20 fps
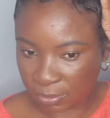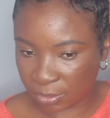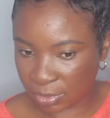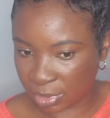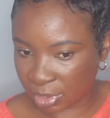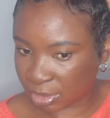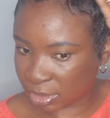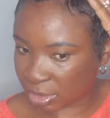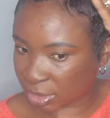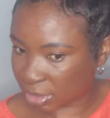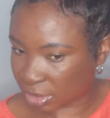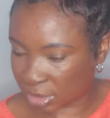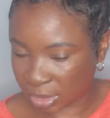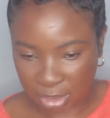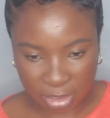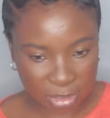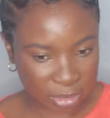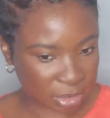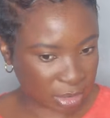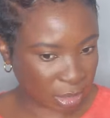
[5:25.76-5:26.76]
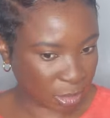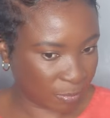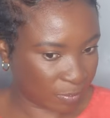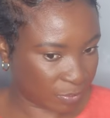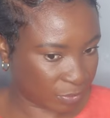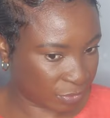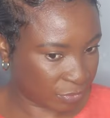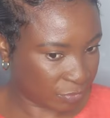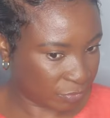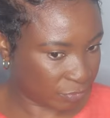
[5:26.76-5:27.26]
but it does
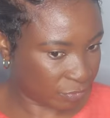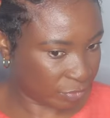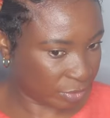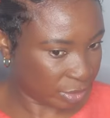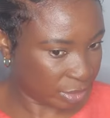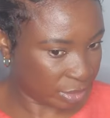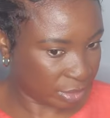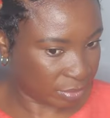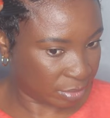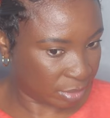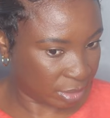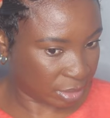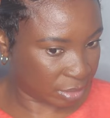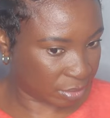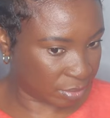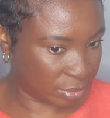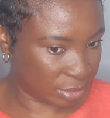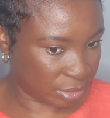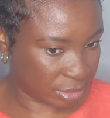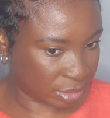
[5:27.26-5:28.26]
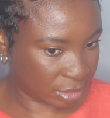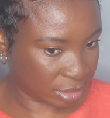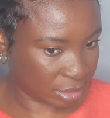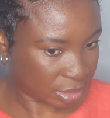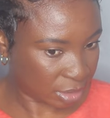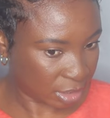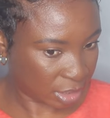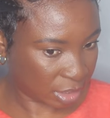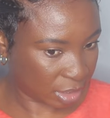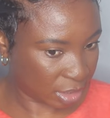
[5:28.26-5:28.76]
feel a little bit
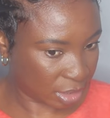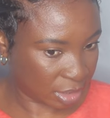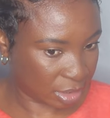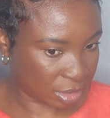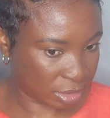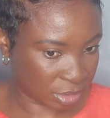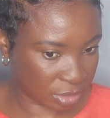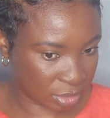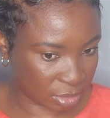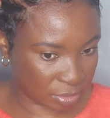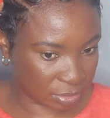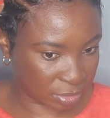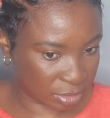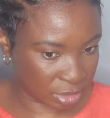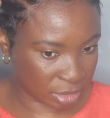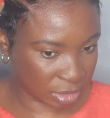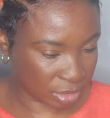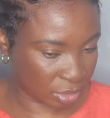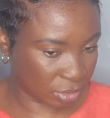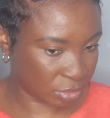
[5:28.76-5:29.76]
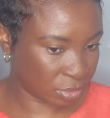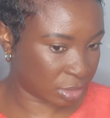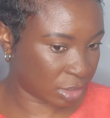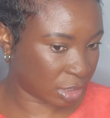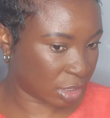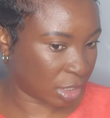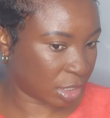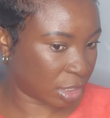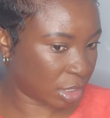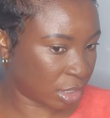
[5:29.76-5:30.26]
stuck, so I'm just
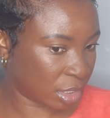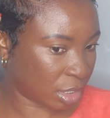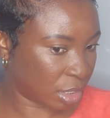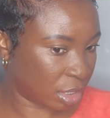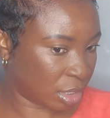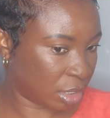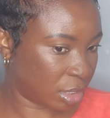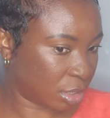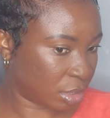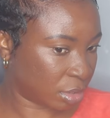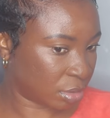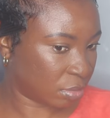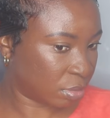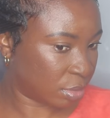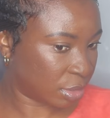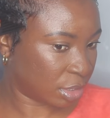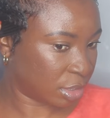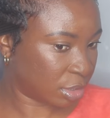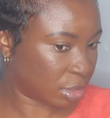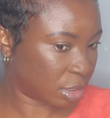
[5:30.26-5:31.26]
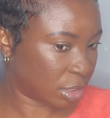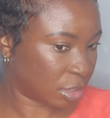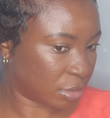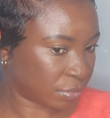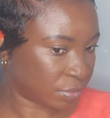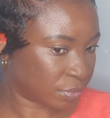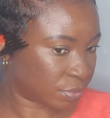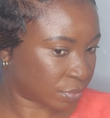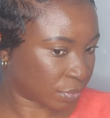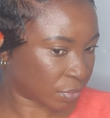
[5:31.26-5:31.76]
loosening it a little bit.
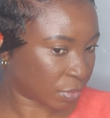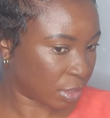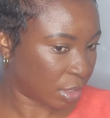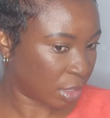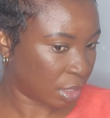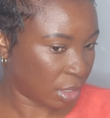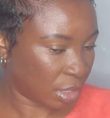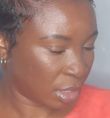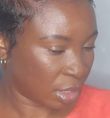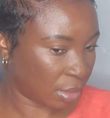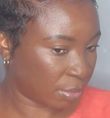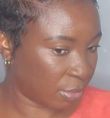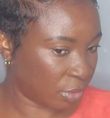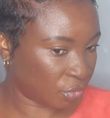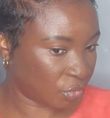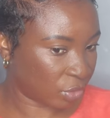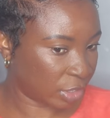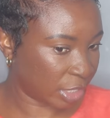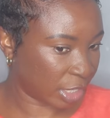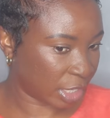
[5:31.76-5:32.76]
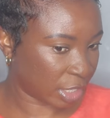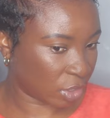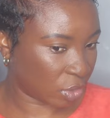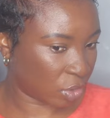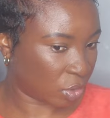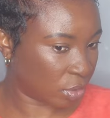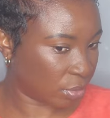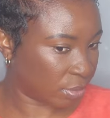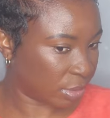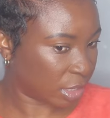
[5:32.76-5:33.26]
I'm not really like
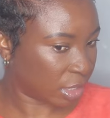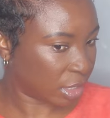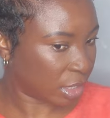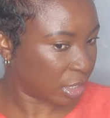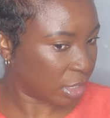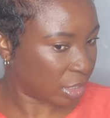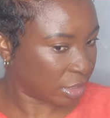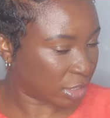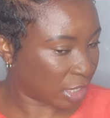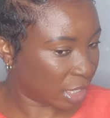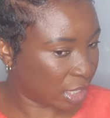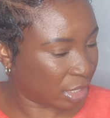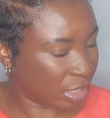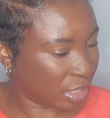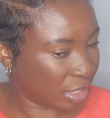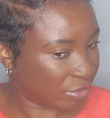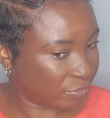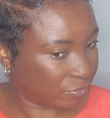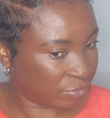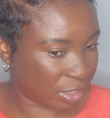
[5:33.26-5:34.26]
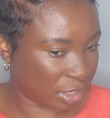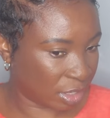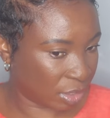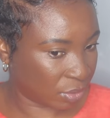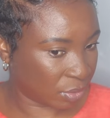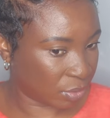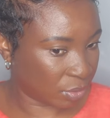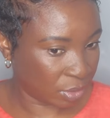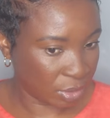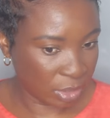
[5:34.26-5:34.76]
combing it. I love
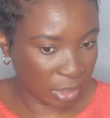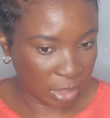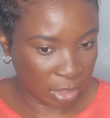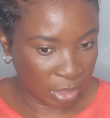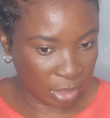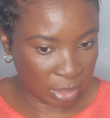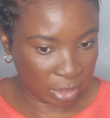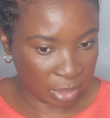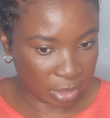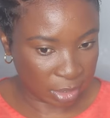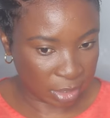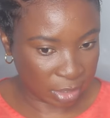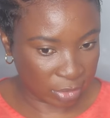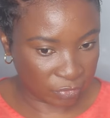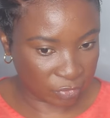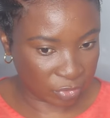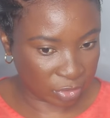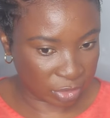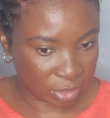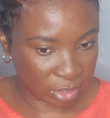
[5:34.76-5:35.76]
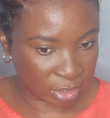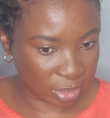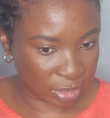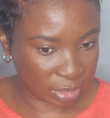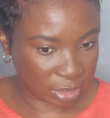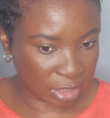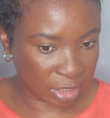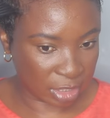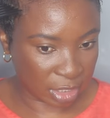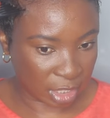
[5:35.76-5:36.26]
how everything
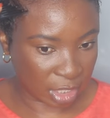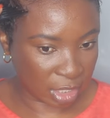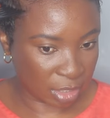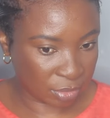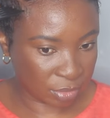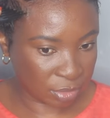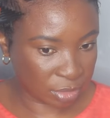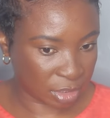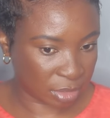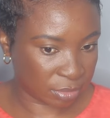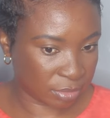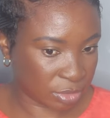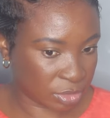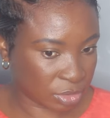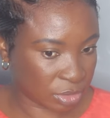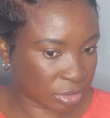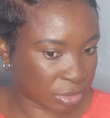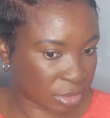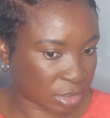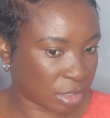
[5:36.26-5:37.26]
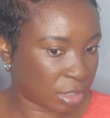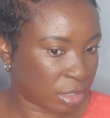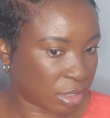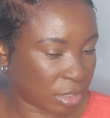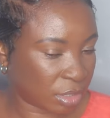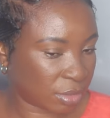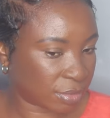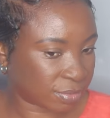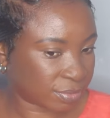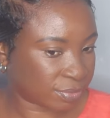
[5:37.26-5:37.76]
turned out. I'm just
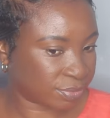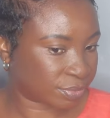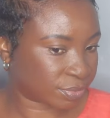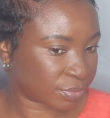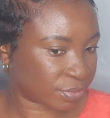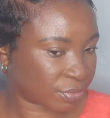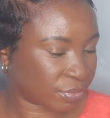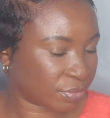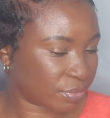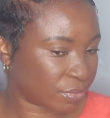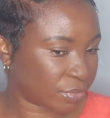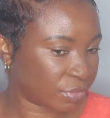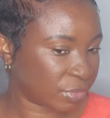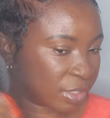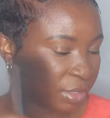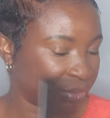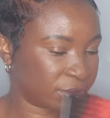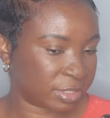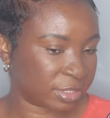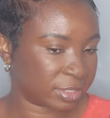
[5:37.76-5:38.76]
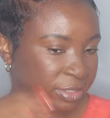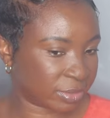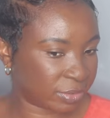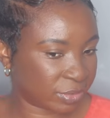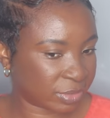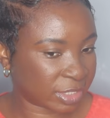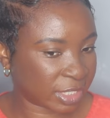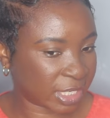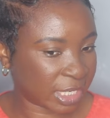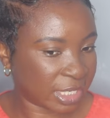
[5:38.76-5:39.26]

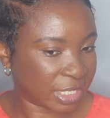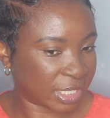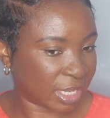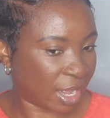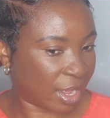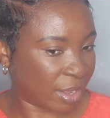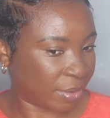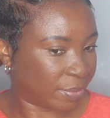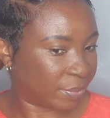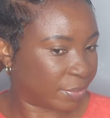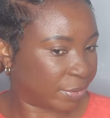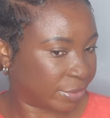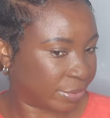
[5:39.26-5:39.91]
loosening it up.